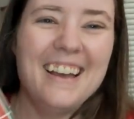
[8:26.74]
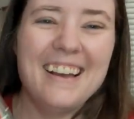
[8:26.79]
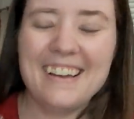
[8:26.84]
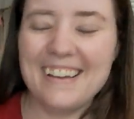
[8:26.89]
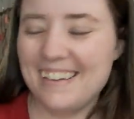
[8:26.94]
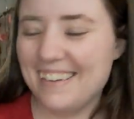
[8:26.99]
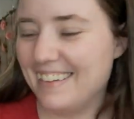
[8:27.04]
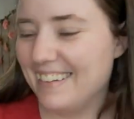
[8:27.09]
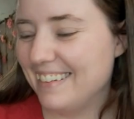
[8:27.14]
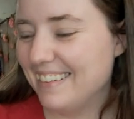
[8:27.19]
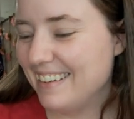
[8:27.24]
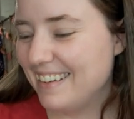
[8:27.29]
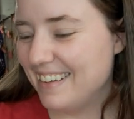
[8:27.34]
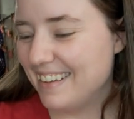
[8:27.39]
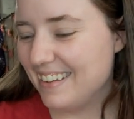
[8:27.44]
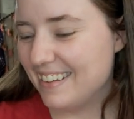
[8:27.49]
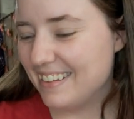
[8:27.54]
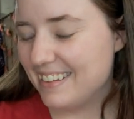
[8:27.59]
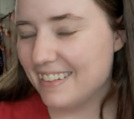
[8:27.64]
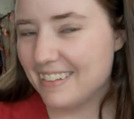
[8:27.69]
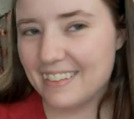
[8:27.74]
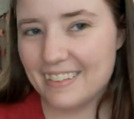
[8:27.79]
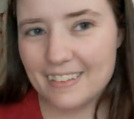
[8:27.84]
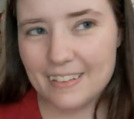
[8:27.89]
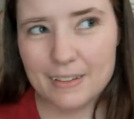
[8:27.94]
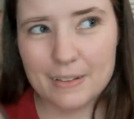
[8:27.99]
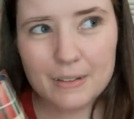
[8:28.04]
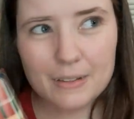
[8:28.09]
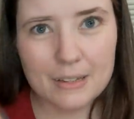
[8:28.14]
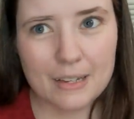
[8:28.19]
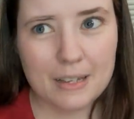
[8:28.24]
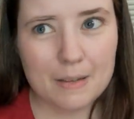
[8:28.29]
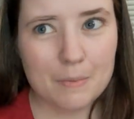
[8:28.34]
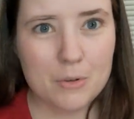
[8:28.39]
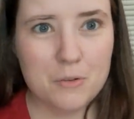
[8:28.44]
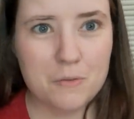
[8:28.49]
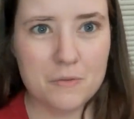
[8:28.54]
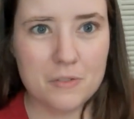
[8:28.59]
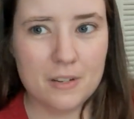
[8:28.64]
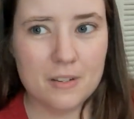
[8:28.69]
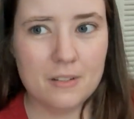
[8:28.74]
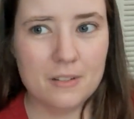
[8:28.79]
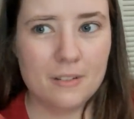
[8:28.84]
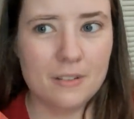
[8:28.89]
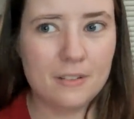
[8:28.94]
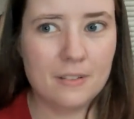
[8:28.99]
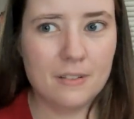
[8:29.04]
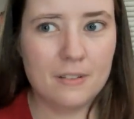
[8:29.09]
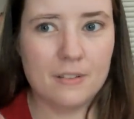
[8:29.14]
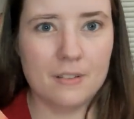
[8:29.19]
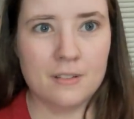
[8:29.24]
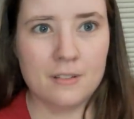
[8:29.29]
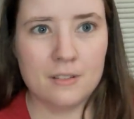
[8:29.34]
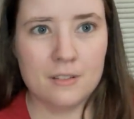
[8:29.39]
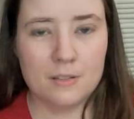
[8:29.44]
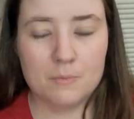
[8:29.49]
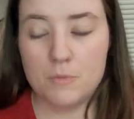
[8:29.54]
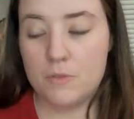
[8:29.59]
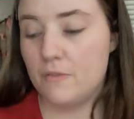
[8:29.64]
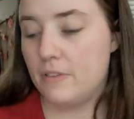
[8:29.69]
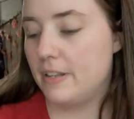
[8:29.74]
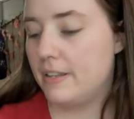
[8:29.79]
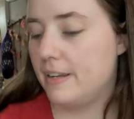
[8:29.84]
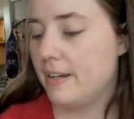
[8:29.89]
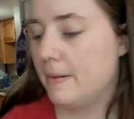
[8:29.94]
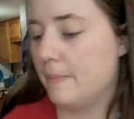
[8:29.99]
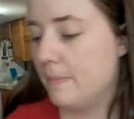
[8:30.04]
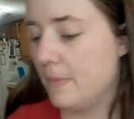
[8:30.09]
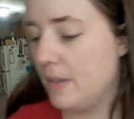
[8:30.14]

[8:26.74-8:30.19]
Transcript: uh, It moved. It's moving it now.